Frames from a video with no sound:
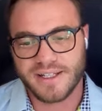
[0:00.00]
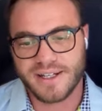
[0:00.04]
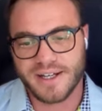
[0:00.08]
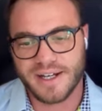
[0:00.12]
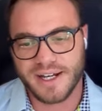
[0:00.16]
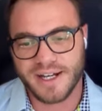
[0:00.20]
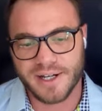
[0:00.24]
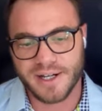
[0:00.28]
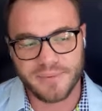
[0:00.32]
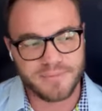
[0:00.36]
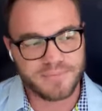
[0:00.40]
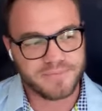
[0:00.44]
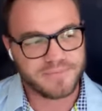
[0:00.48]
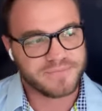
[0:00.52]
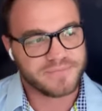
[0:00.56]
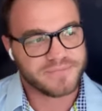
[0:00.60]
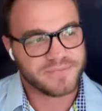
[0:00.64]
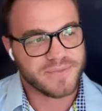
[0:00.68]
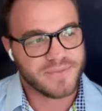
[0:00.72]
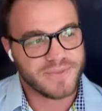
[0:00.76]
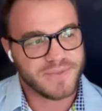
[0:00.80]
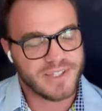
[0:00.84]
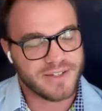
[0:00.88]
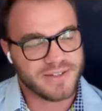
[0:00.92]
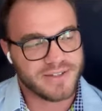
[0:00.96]
So
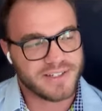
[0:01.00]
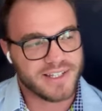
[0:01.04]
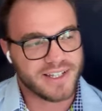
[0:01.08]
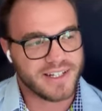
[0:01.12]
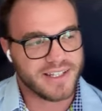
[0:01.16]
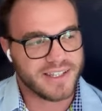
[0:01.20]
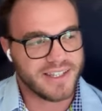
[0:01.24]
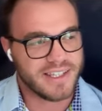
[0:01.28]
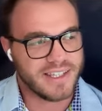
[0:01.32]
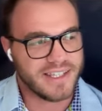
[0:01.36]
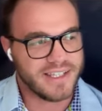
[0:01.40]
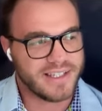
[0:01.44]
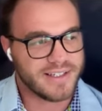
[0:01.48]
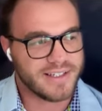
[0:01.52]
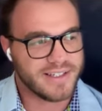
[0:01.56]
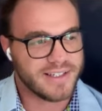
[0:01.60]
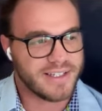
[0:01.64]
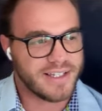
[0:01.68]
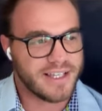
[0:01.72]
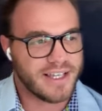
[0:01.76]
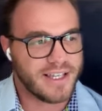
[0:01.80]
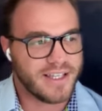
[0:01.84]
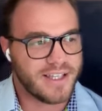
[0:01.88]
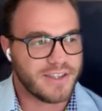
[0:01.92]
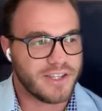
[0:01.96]
that was kind of the
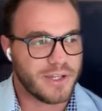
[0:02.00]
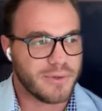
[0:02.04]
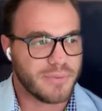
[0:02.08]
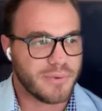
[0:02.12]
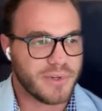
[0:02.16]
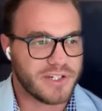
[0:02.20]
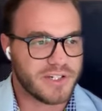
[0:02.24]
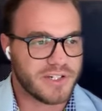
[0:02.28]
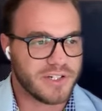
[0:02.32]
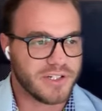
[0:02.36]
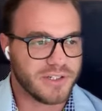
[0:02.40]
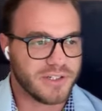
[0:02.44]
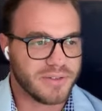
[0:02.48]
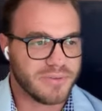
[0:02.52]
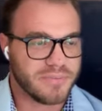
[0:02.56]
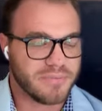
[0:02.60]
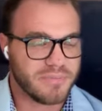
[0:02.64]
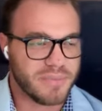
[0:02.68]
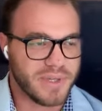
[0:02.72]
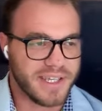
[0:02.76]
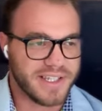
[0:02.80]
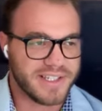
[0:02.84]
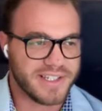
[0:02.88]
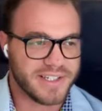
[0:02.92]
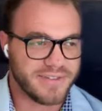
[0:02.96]
original
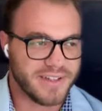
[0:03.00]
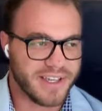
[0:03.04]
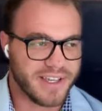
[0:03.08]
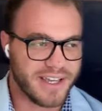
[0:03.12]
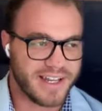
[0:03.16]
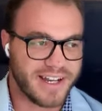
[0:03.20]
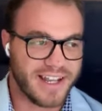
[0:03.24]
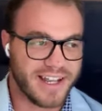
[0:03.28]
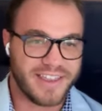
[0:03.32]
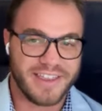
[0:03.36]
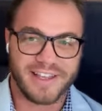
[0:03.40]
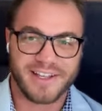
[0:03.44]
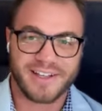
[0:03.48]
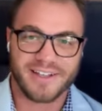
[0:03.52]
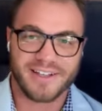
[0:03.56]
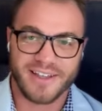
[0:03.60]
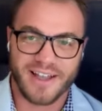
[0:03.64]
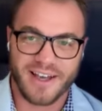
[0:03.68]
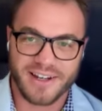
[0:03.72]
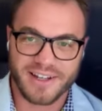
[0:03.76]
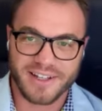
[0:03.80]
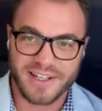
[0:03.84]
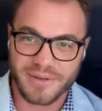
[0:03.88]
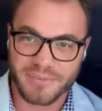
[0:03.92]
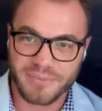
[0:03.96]
piece of it. And I think a
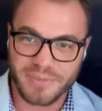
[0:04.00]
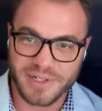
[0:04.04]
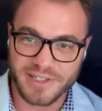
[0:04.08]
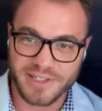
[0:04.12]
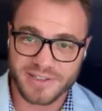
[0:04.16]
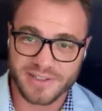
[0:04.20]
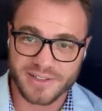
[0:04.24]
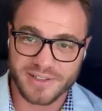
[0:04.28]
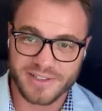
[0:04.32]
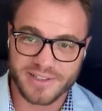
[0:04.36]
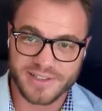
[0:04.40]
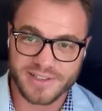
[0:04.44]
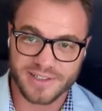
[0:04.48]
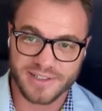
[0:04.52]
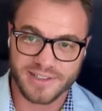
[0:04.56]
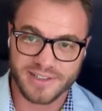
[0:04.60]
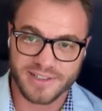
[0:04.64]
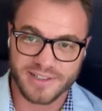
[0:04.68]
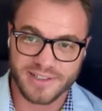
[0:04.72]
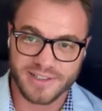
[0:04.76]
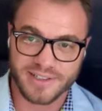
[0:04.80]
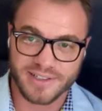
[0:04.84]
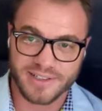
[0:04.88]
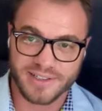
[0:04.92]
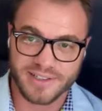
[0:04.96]
lot of companies are
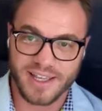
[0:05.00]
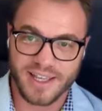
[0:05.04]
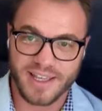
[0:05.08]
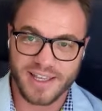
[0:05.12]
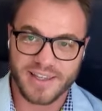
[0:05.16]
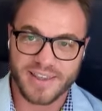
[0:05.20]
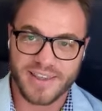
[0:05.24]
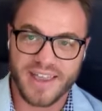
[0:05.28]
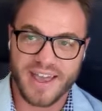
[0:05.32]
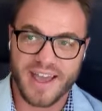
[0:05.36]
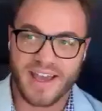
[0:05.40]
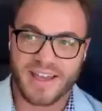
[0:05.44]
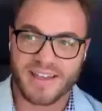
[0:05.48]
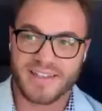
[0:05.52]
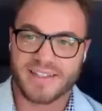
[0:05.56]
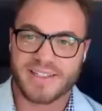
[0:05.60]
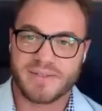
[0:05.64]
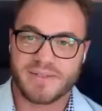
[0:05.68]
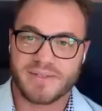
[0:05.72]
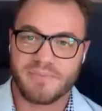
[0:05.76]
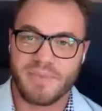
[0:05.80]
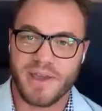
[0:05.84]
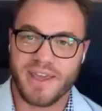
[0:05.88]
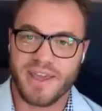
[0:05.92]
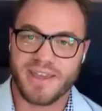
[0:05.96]
still in that
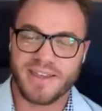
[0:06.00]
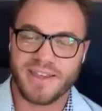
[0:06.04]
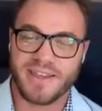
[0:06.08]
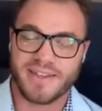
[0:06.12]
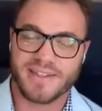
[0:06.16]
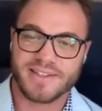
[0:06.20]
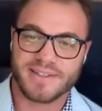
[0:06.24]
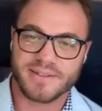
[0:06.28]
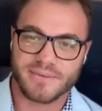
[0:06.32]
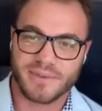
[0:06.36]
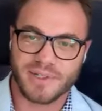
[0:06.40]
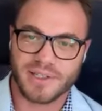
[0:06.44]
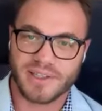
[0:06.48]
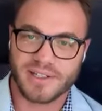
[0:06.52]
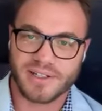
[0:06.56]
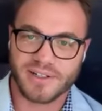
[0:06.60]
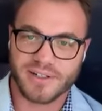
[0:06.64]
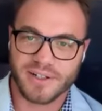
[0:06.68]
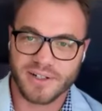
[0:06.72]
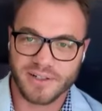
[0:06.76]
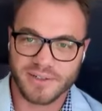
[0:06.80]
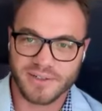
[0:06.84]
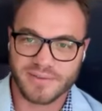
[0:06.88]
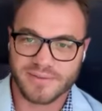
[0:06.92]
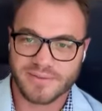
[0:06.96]
space with their
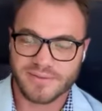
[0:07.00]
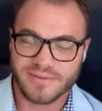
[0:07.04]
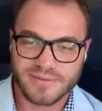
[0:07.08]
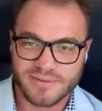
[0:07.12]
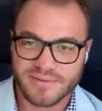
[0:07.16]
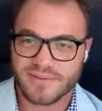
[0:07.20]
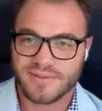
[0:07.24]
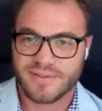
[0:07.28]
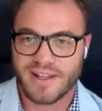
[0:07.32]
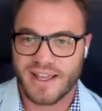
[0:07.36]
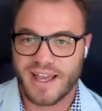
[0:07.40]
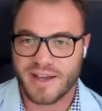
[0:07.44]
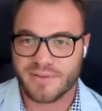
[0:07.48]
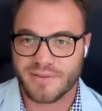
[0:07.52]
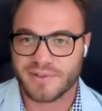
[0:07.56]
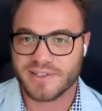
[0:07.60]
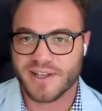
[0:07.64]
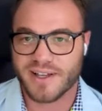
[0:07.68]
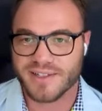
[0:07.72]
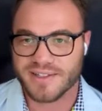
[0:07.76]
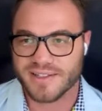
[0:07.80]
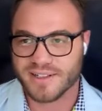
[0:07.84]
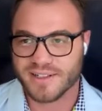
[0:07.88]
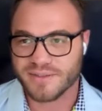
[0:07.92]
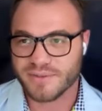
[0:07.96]
own
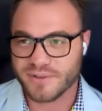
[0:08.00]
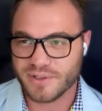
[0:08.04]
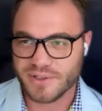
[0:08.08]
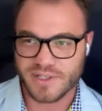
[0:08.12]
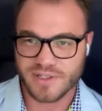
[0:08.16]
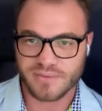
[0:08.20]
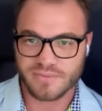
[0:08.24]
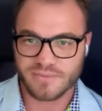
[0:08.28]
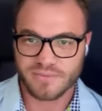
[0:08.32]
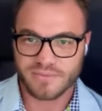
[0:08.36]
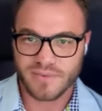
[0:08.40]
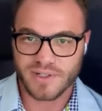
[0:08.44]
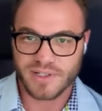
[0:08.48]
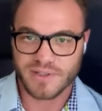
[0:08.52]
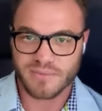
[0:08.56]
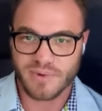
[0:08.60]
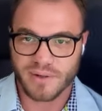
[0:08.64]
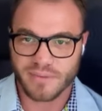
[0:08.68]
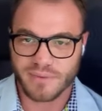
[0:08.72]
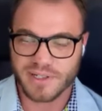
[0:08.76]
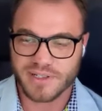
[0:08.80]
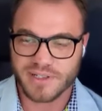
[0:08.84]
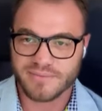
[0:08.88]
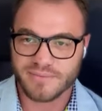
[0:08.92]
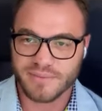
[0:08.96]
advertising, which is where
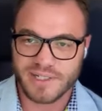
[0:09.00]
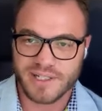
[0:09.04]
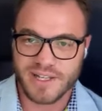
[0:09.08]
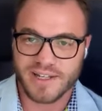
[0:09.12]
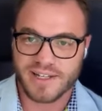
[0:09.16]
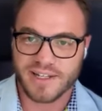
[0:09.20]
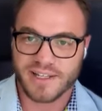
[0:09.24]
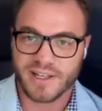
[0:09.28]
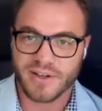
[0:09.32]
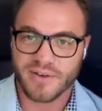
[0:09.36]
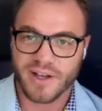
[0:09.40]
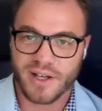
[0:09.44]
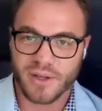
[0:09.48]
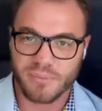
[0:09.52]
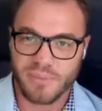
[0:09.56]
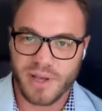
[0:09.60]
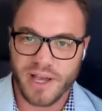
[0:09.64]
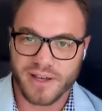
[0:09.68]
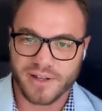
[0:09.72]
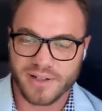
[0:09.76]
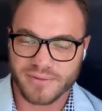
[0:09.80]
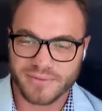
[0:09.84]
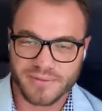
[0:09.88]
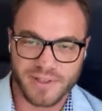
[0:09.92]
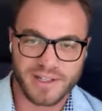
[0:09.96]
we tend to go help
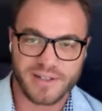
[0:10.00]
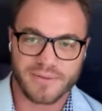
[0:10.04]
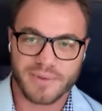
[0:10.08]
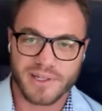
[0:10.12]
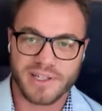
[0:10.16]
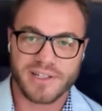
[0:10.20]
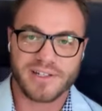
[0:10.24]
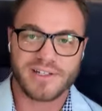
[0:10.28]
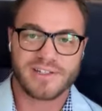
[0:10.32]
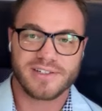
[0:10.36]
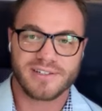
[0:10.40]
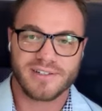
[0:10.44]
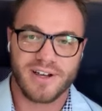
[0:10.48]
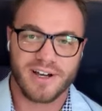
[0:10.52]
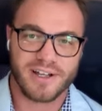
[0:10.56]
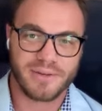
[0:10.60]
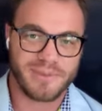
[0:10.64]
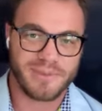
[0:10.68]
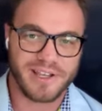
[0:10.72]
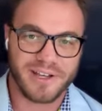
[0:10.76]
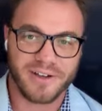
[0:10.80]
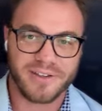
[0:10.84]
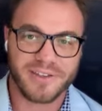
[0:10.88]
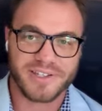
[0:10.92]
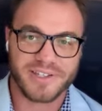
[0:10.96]
out of like, we can just
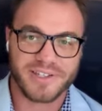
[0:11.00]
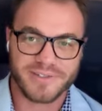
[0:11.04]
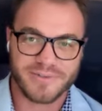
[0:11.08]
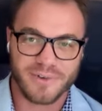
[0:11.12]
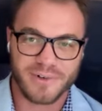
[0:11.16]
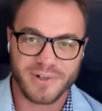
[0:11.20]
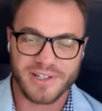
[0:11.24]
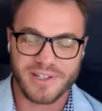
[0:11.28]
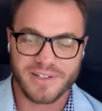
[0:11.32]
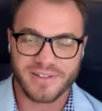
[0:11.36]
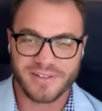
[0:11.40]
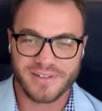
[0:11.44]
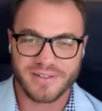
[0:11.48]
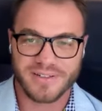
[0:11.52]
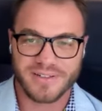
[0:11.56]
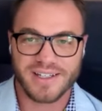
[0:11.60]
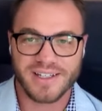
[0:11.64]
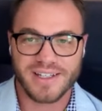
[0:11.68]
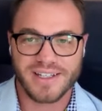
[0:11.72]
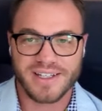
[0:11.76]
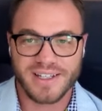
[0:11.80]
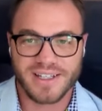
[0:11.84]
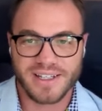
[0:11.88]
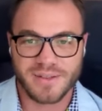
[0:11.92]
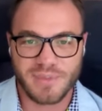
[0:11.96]
automate all this for you and
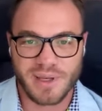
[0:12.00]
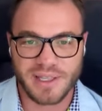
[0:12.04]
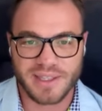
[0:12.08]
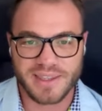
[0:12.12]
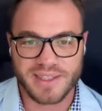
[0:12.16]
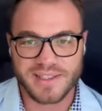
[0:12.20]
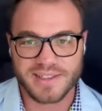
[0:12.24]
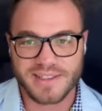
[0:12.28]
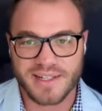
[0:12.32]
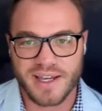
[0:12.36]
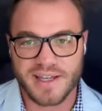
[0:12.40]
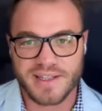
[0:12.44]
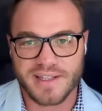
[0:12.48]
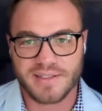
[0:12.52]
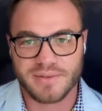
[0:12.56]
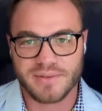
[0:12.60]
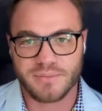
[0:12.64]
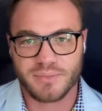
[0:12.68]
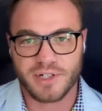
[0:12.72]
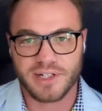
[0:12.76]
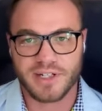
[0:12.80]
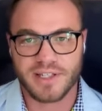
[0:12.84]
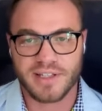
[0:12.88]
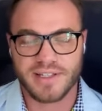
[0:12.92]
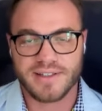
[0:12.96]
make this nice and
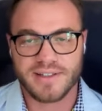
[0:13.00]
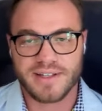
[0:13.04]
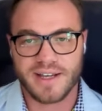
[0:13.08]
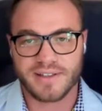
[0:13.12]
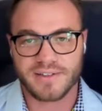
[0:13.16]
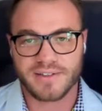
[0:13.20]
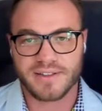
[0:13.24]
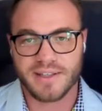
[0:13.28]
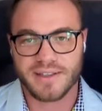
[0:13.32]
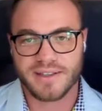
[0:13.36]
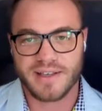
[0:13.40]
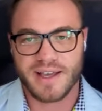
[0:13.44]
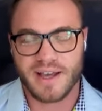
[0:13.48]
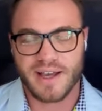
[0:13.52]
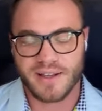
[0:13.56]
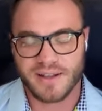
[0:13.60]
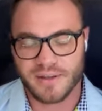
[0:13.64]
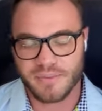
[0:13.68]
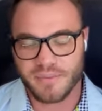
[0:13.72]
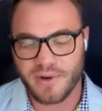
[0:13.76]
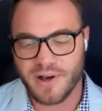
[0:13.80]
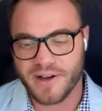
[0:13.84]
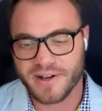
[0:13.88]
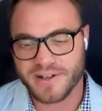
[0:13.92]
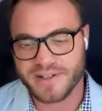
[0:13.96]
pretty out of
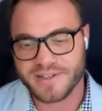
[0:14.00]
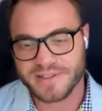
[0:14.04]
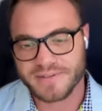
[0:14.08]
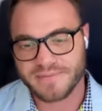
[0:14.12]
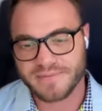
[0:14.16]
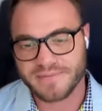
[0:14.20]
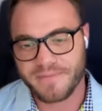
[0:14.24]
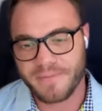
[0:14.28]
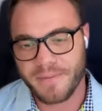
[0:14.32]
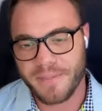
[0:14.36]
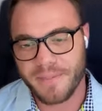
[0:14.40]
the box.